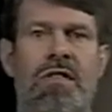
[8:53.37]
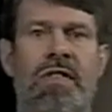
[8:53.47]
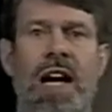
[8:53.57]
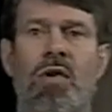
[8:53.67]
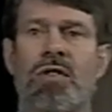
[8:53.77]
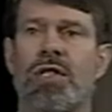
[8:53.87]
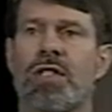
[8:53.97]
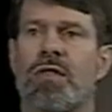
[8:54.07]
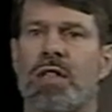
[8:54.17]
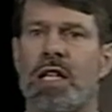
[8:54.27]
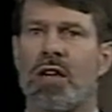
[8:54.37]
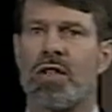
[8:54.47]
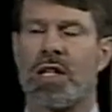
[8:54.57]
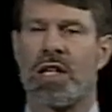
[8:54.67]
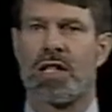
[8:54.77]
of thousands of
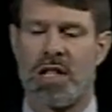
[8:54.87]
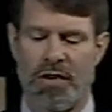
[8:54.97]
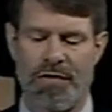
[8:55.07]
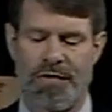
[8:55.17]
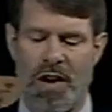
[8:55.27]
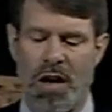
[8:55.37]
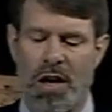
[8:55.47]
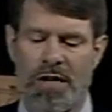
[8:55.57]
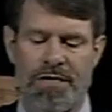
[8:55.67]
years and extend far,